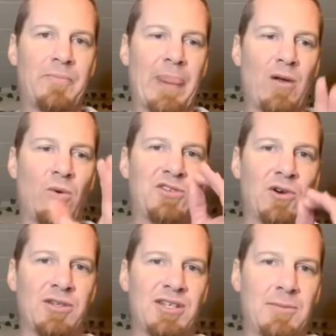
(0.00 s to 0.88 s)
With
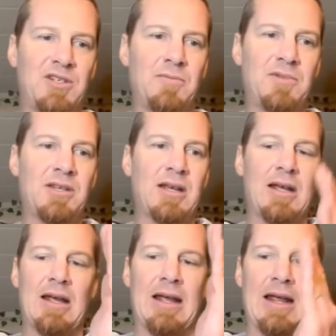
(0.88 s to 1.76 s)
certain symptoms.
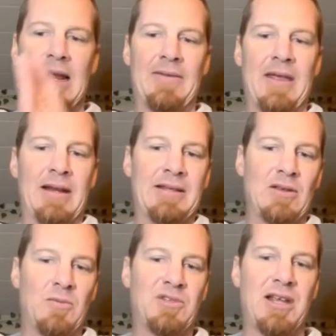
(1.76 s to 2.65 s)
And then
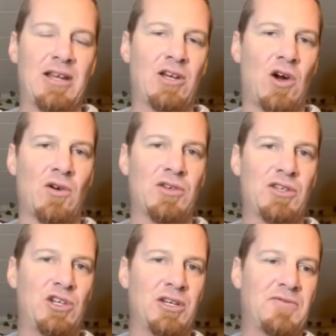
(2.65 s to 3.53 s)
it's almost like a curse
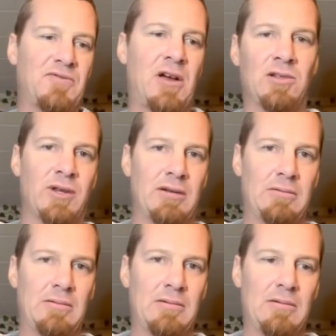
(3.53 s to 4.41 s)
just following
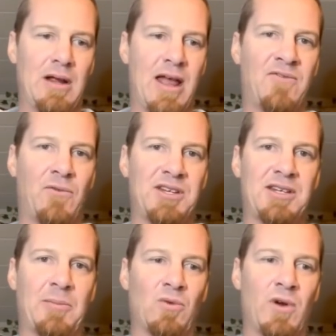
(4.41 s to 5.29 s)
every
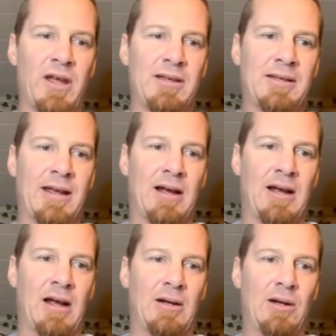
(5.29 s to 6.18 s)
step of the way. It's like,
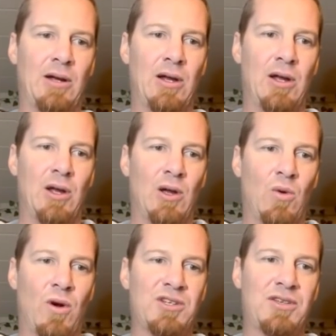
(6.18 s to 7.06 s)

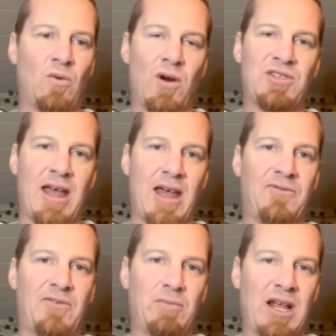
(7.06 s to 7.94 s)
where's the
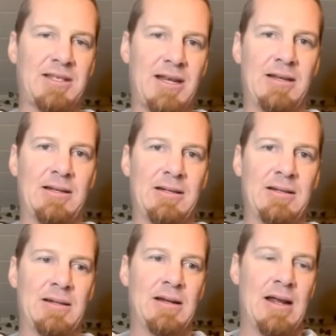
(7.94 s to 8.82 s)
effing blessing?
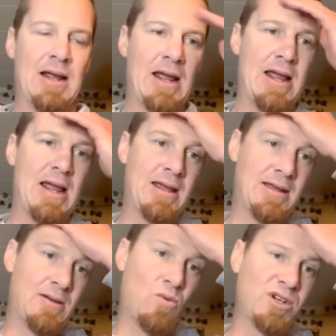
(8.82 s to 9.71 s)

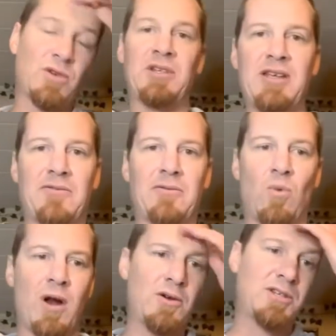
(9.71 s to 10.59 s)
And where's the relief?
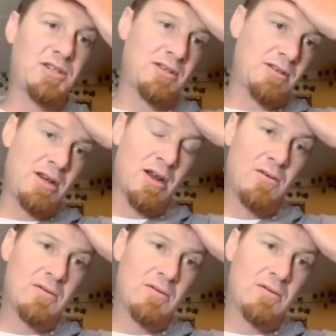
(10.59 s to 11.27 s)
Where's the